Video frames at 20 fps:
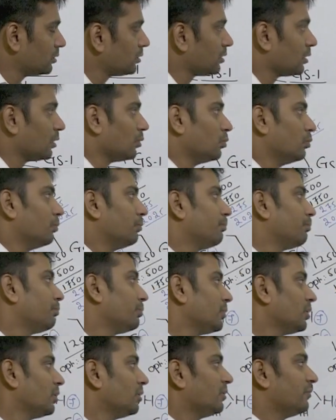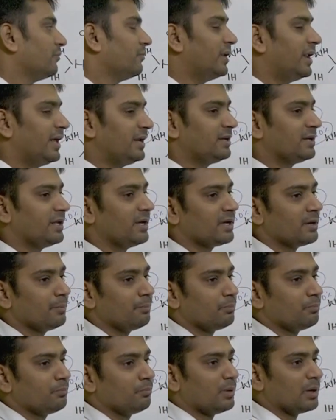Now, when I take a
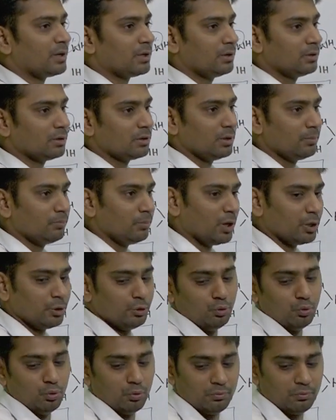particular module,